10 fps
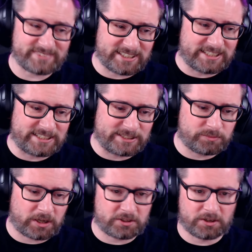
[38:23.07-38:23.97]
I
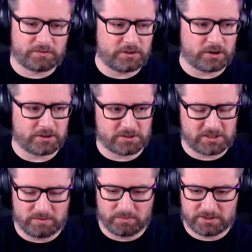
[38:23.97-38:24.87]
don't know if you guys have
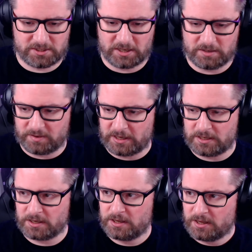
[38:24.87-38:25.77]
seen my CV.
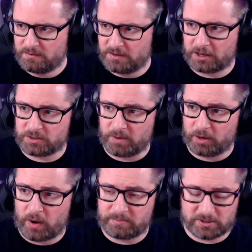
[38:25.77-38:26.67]
If you go to my
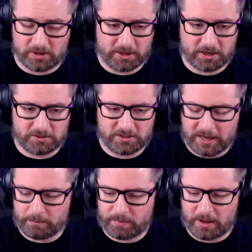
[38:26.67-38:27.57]
website and go to
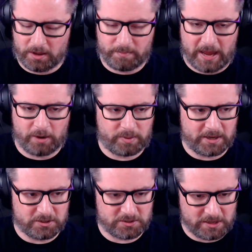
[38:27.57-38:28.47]
the About
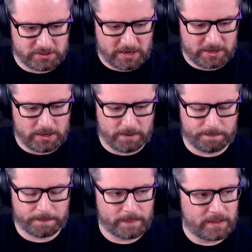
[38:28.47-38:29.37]
page, there's
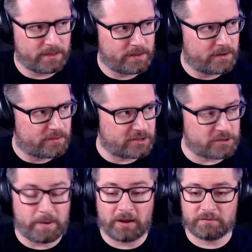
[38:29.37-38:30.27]
a
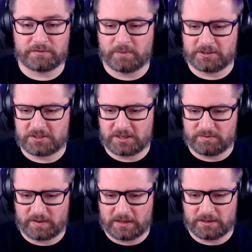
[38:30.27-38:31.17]
button for my
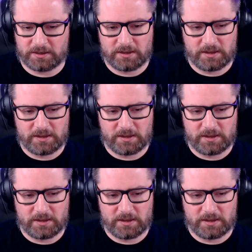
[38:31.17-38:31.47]
CV,